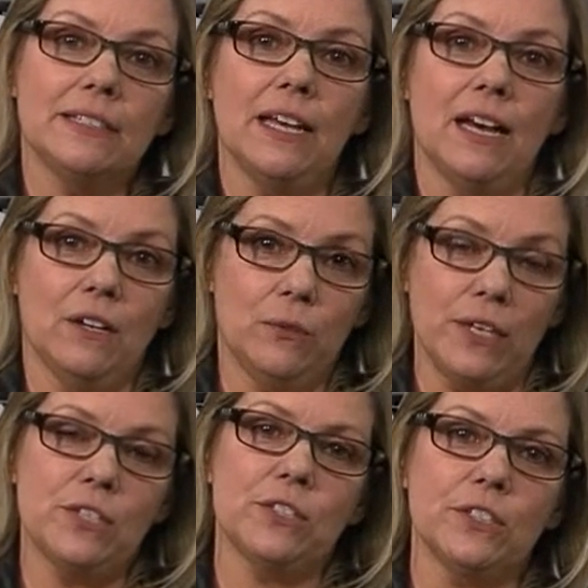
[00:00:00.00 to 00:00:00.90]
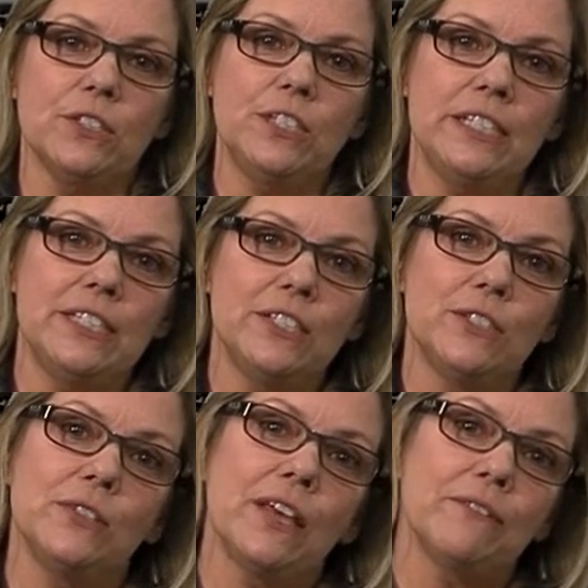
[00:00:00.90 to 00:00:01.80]
uh, registered, you need to
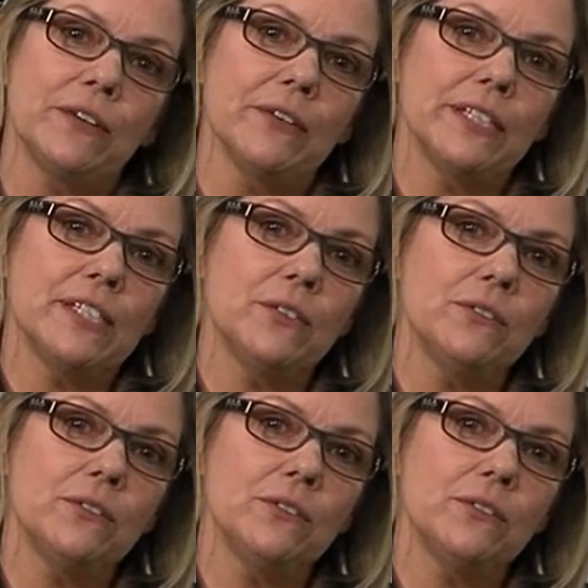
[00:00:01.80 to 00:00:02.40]
do that very soon.